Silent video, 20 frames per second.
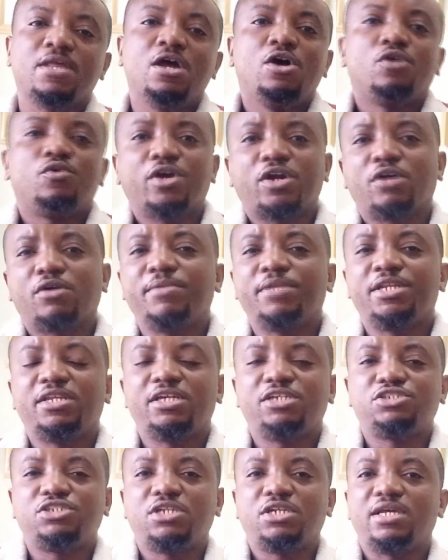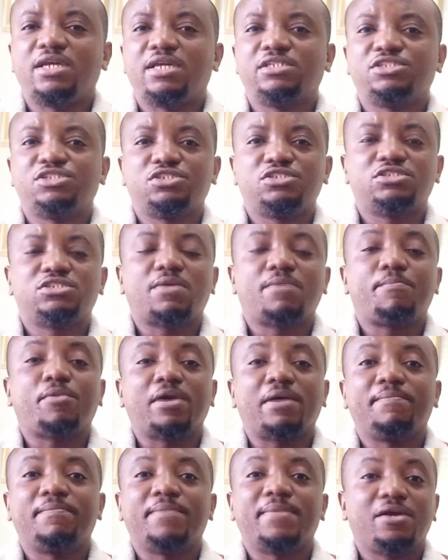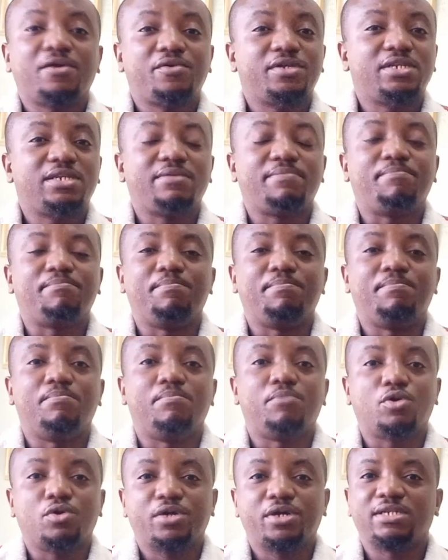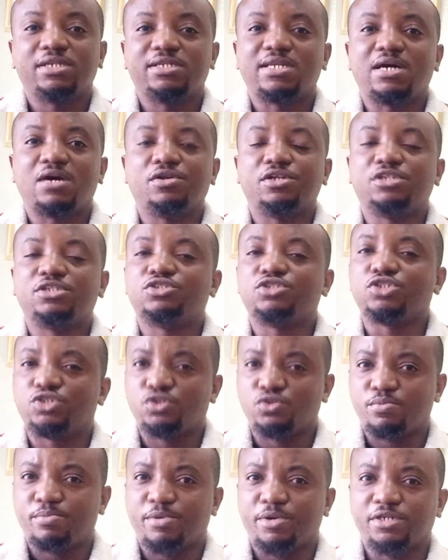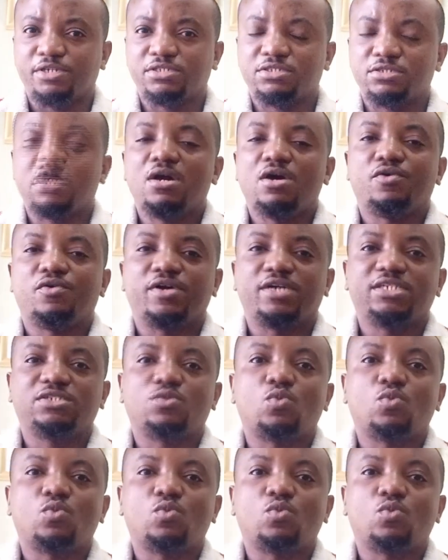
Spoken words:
Recommendation engines are primarily broken down into two parts, right?